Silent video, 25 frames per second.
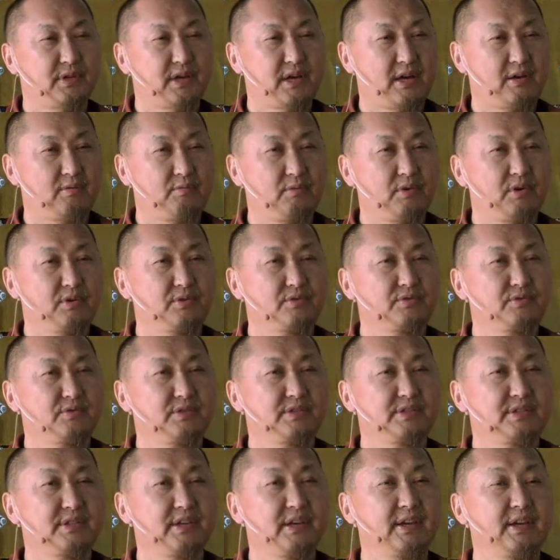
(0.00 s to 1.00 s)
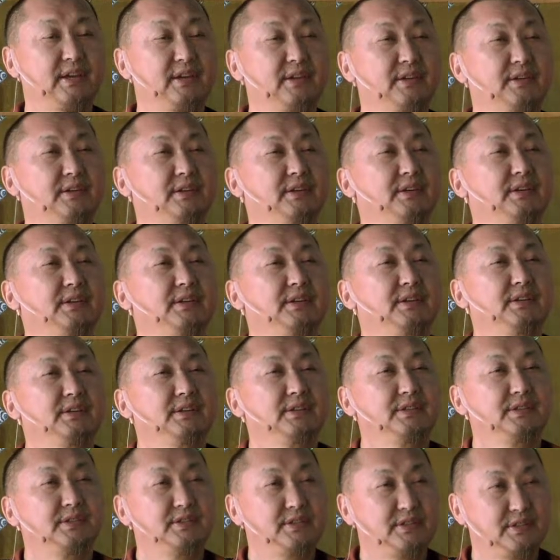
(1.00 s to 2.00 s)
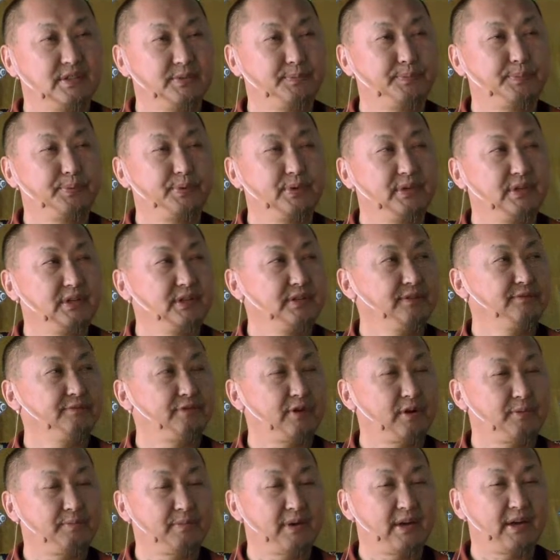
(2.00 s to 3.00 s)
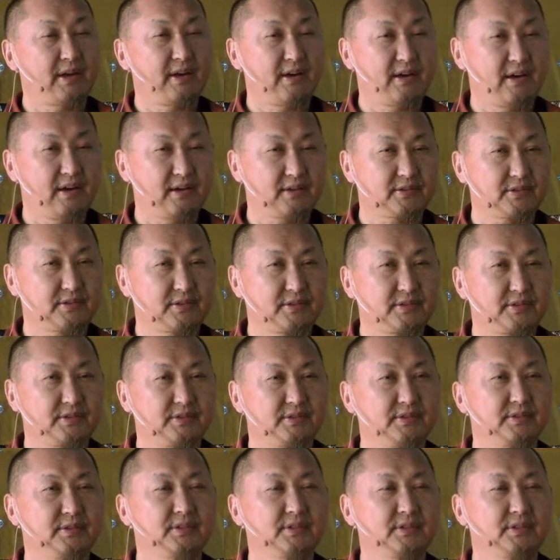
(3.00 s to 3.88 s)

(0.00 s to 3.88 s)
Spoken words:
I want to say deeply from my heart,